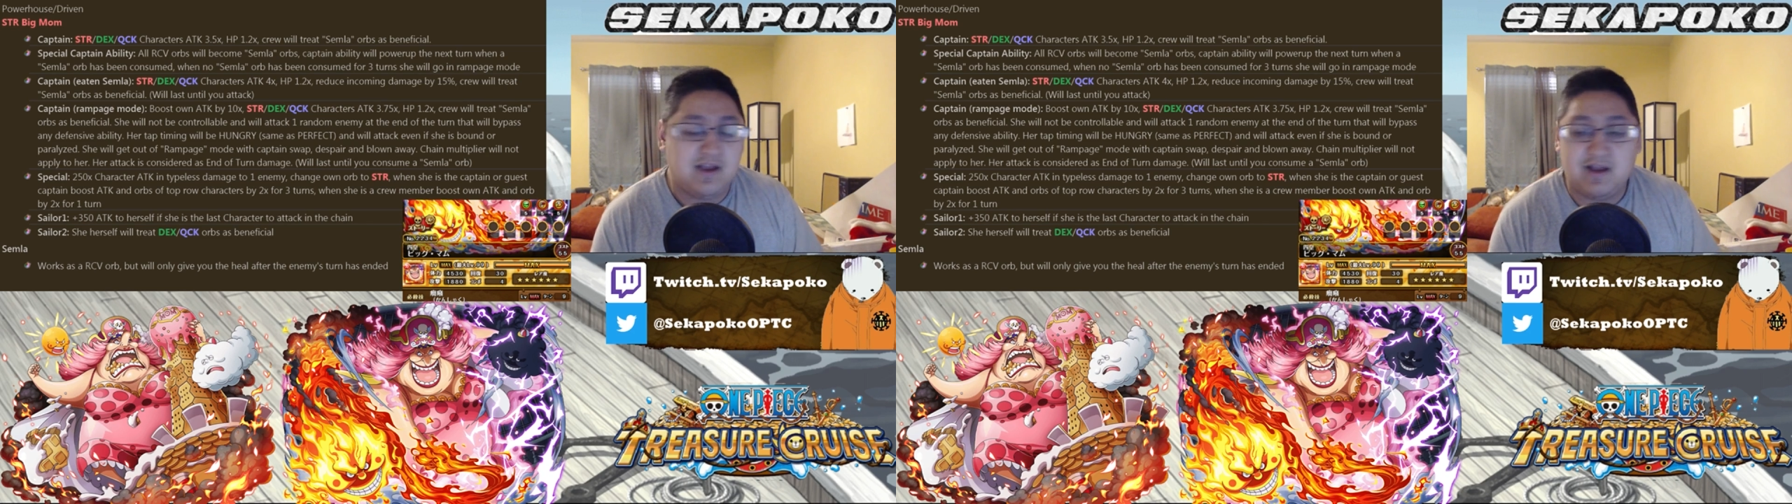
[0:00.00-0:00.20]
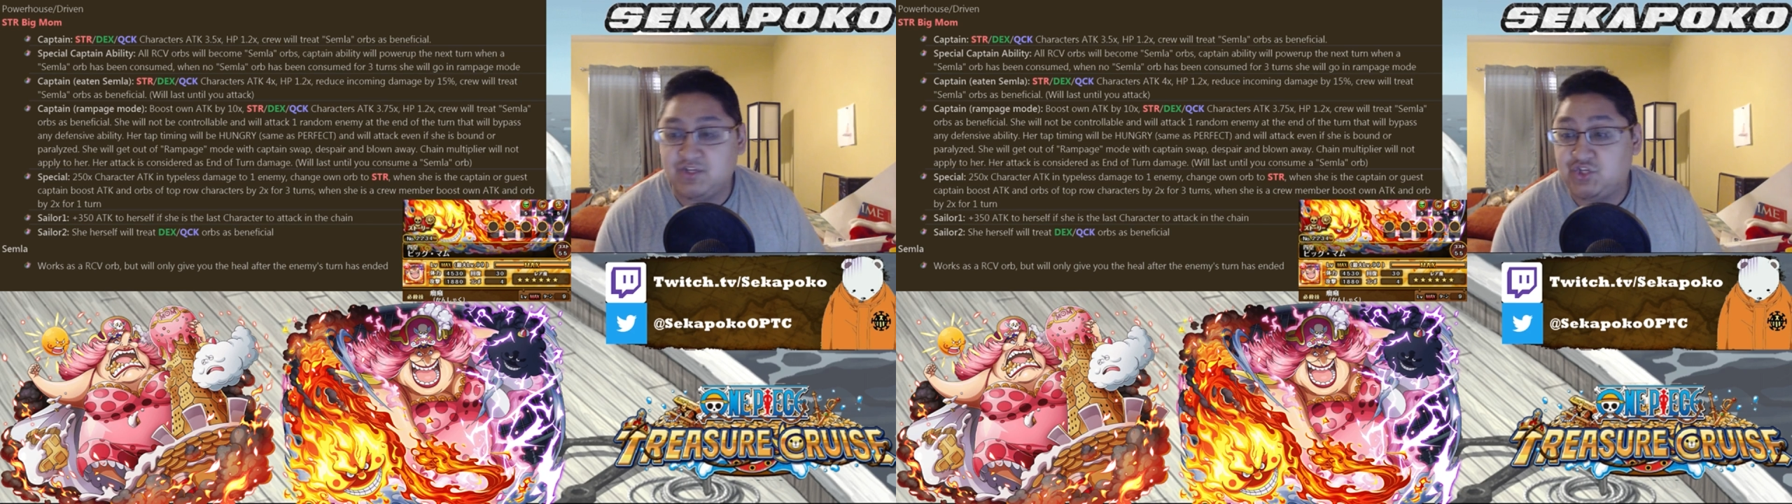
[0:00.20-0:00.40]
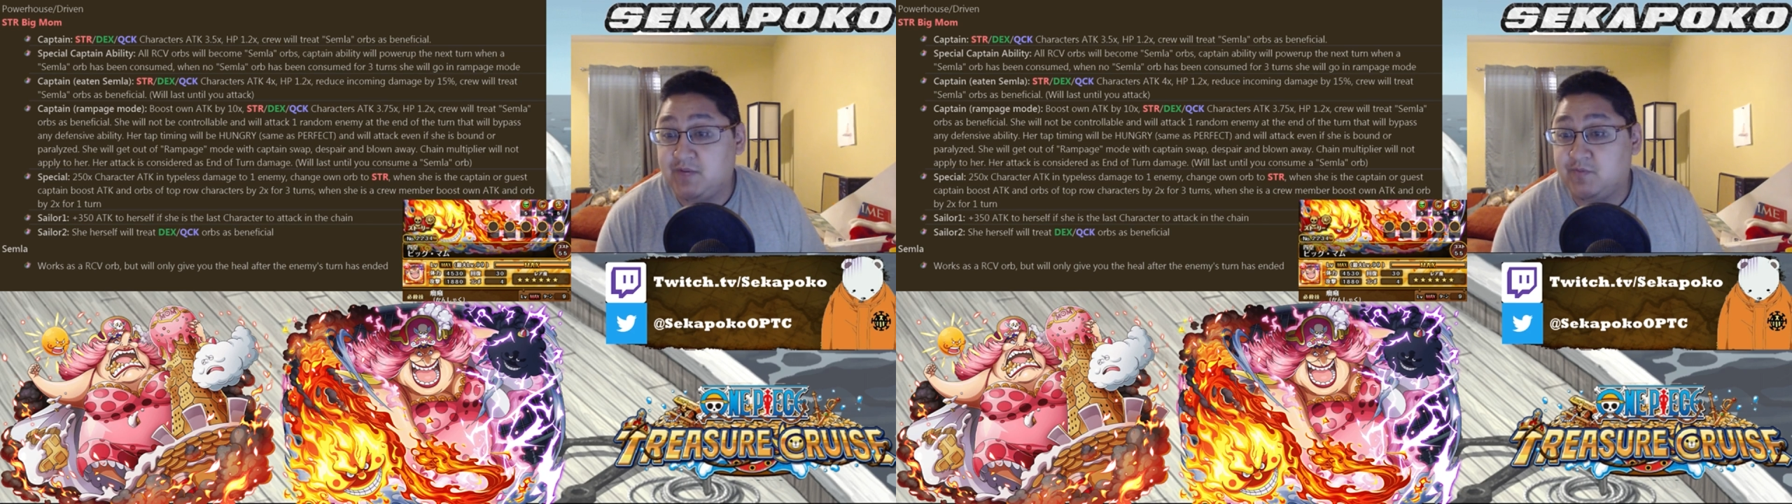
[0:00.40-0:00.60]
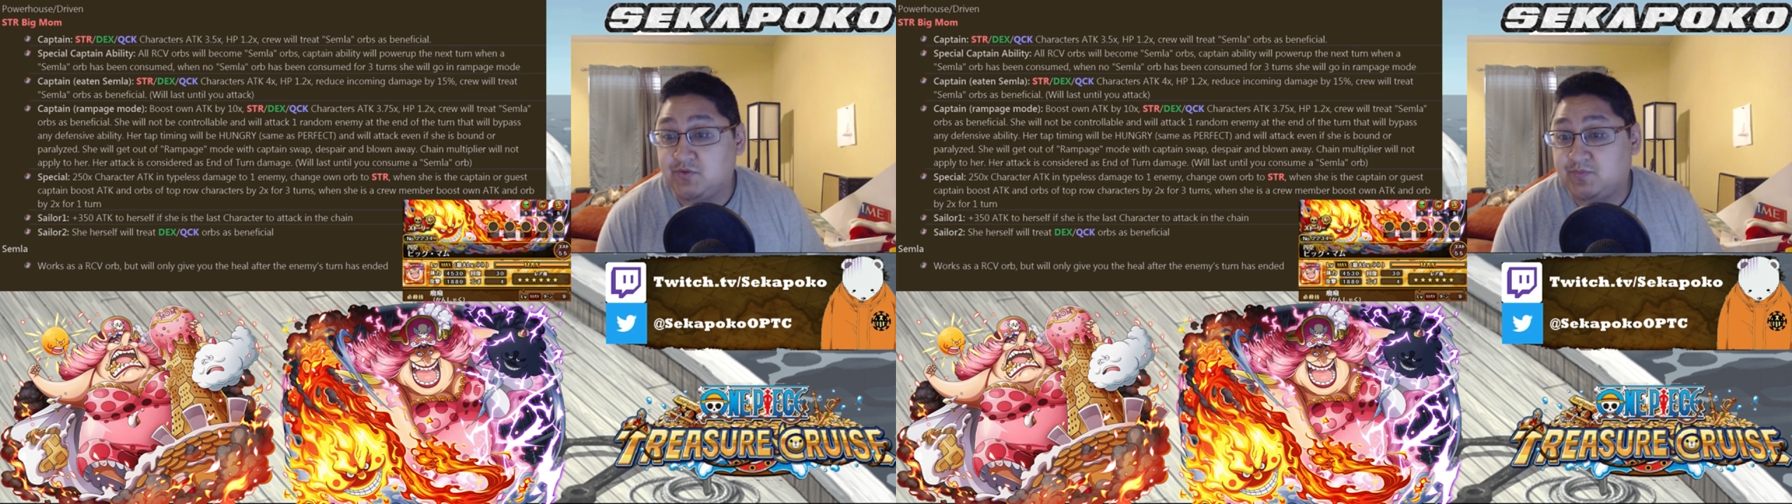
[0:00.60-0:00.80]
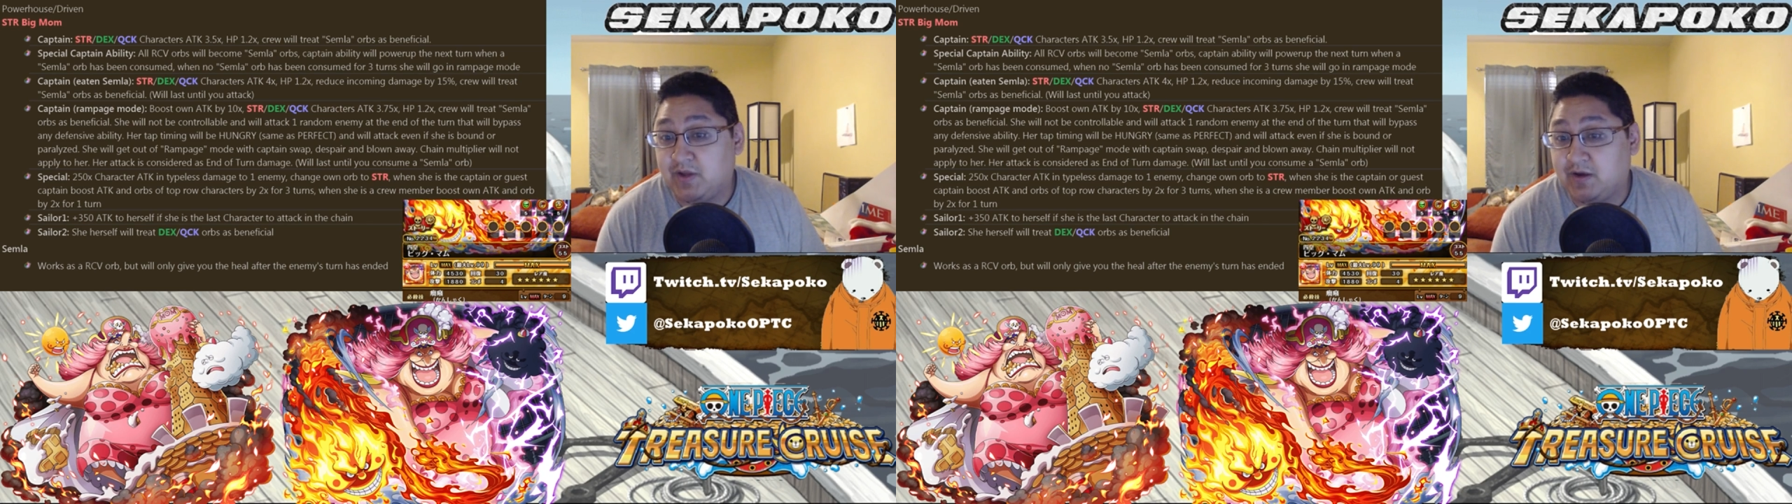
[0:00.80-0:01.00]
chain
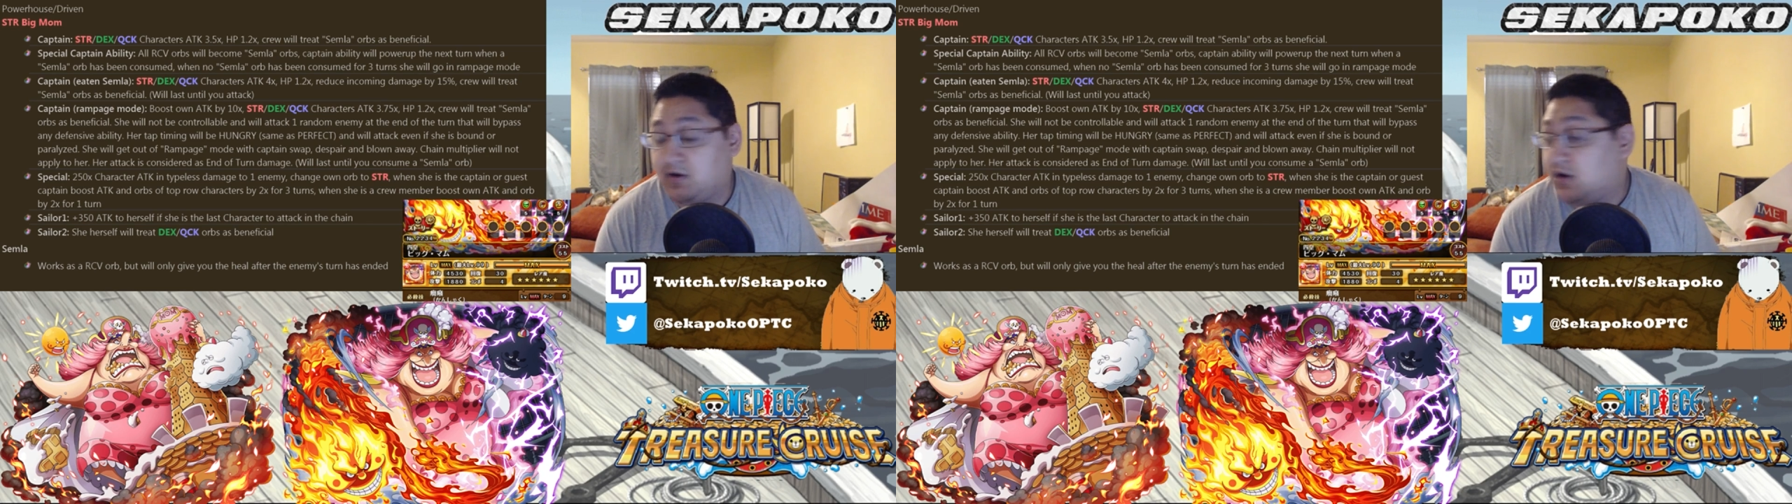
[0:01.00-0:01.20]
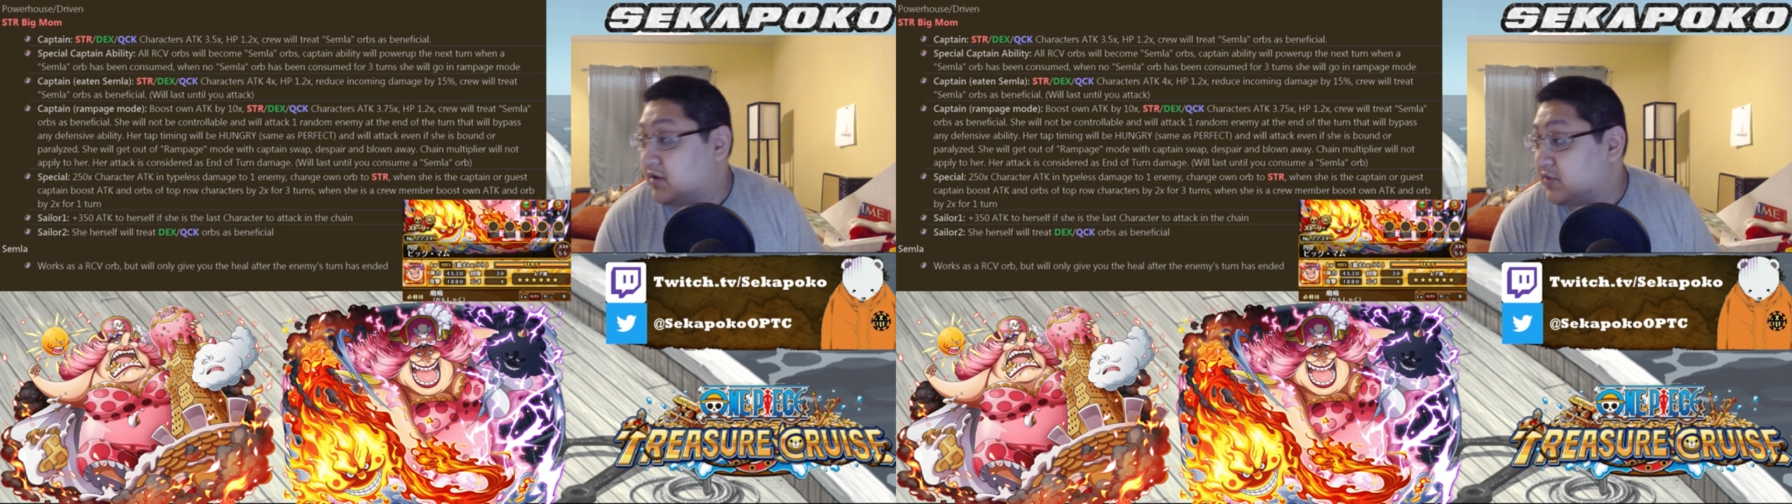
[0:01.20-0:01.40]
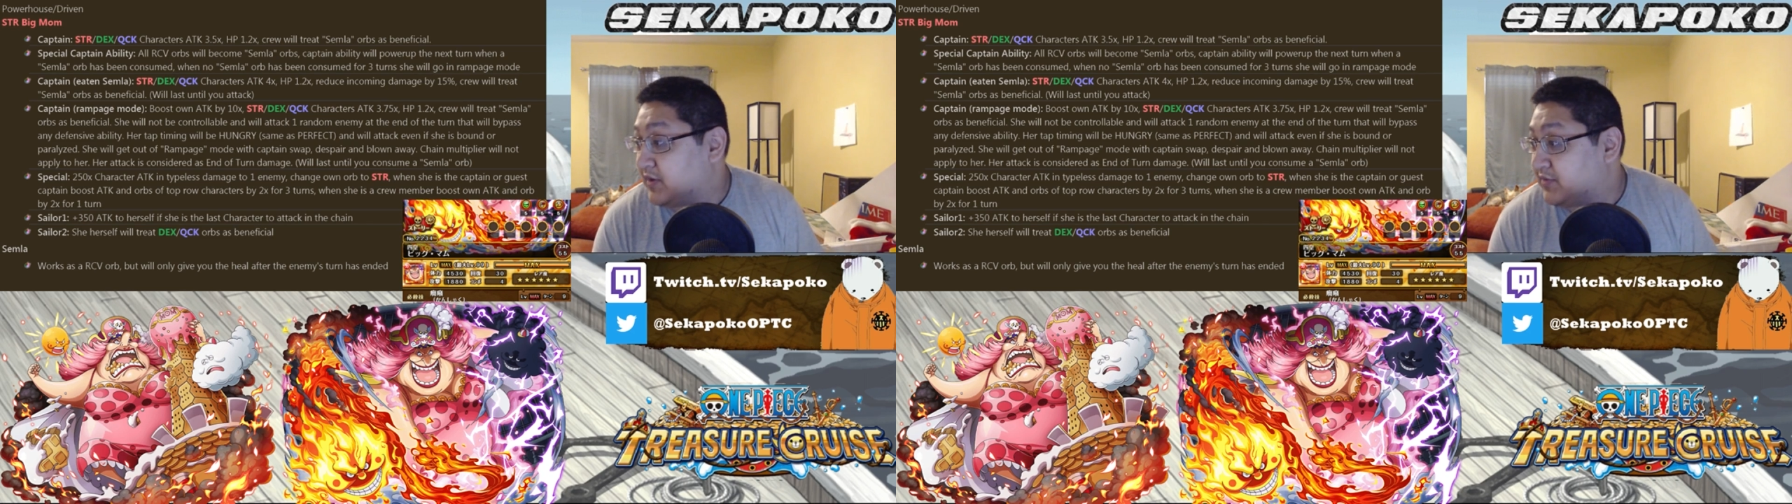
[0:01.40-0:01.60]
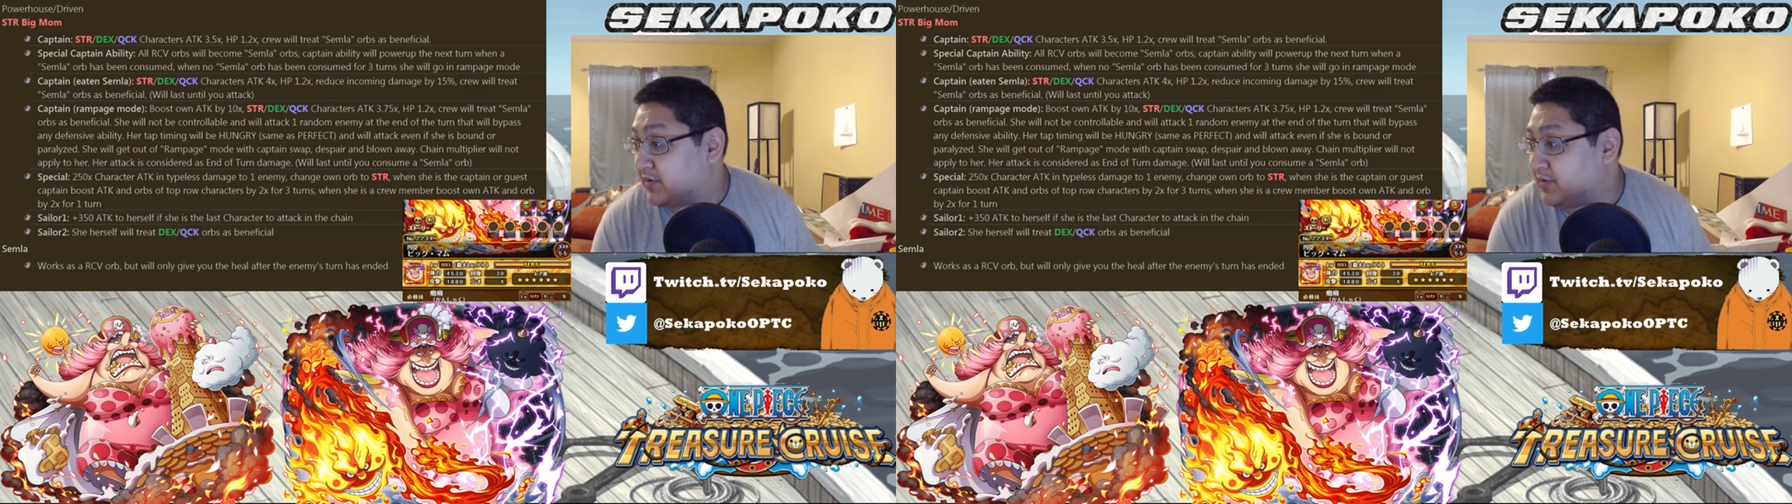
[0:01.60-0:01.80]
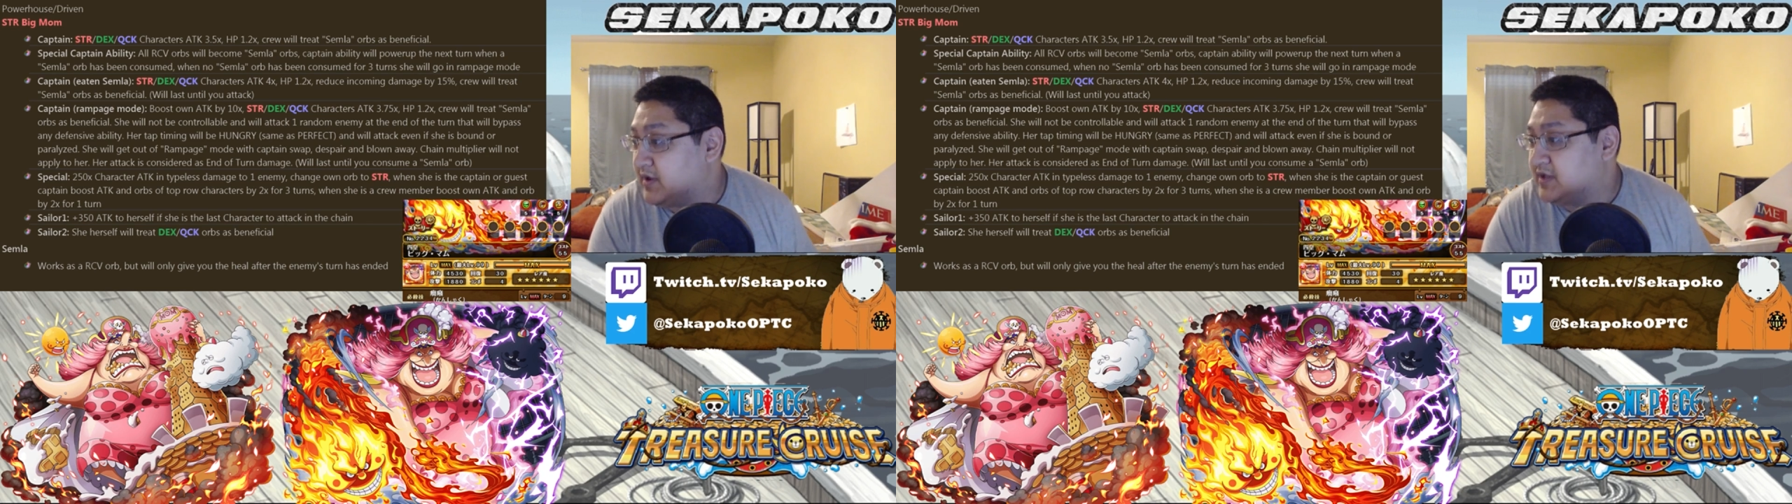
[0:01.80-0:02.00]
multiplier all the way through.